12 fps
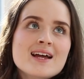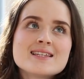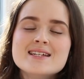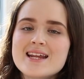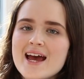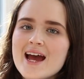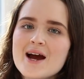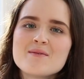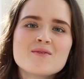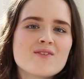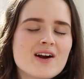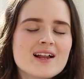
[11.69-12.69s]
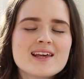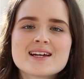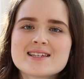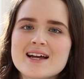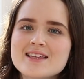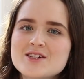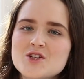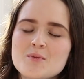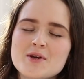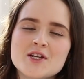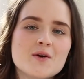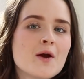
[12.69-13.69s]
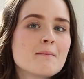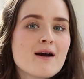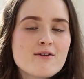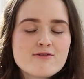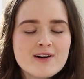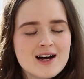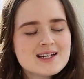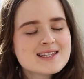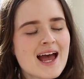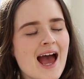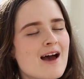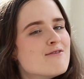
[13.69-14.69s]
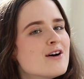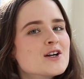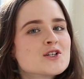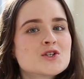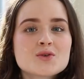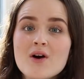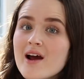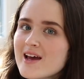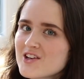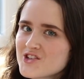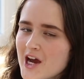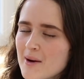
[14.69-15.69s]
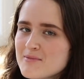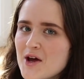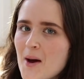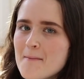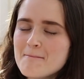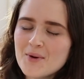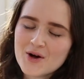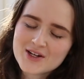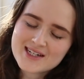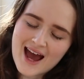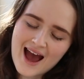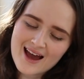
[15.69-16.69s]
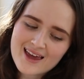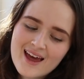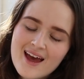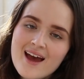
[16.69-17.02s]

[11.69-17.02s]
Today I'm really excited to be doing my first ever Try a Chapter book tag.